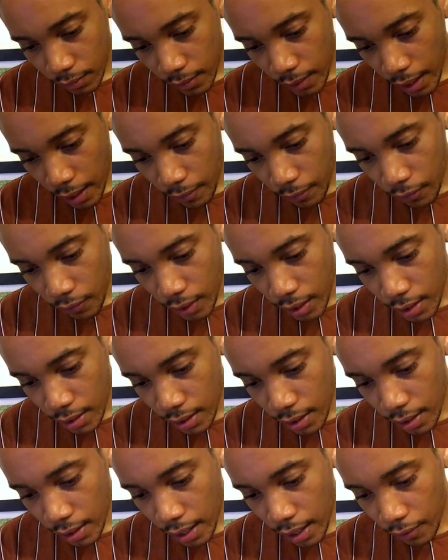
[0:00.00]
At
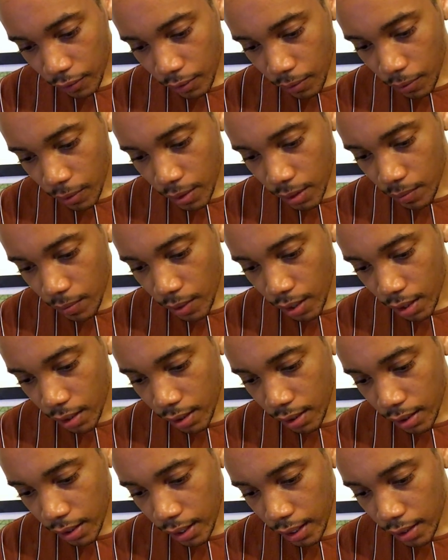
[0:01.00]
feasting afterwards,
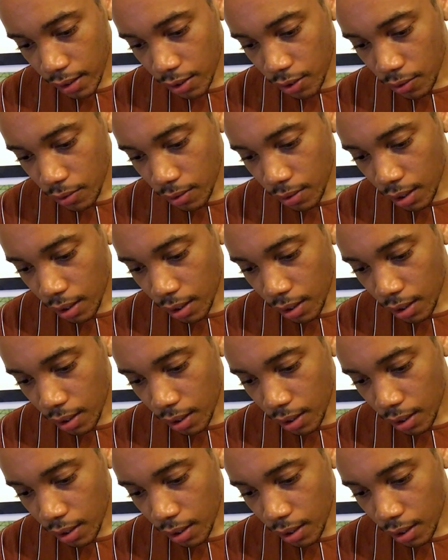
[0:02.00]
Merlin leant